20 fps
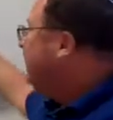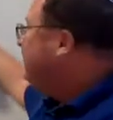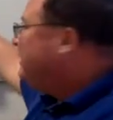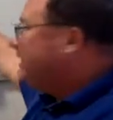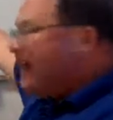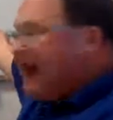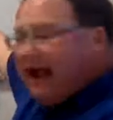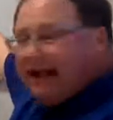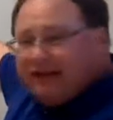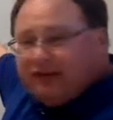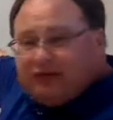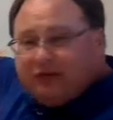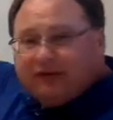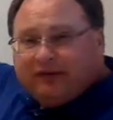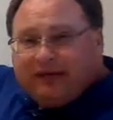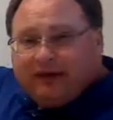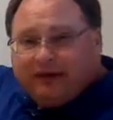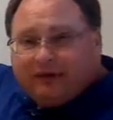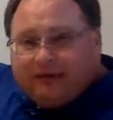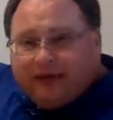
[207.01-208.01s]
That's
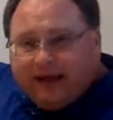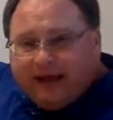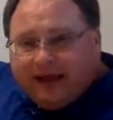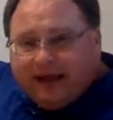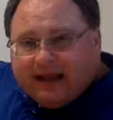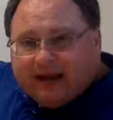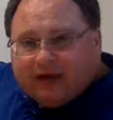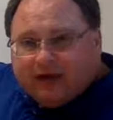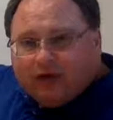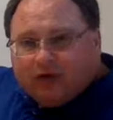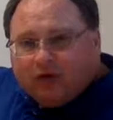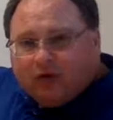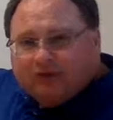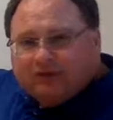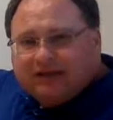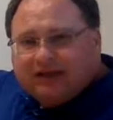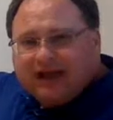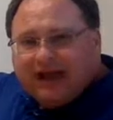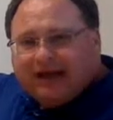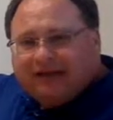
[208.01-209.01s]
what they're in, those
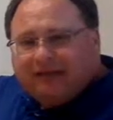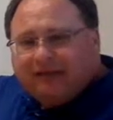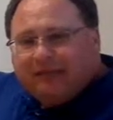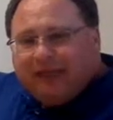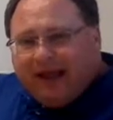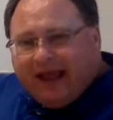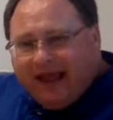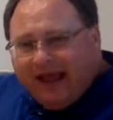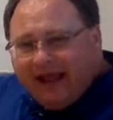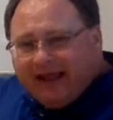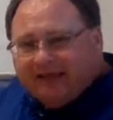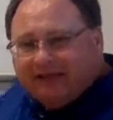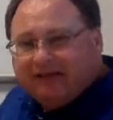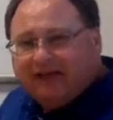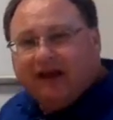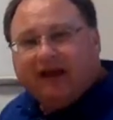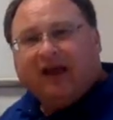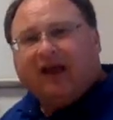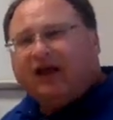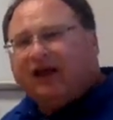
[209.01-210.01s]
kinds of pens.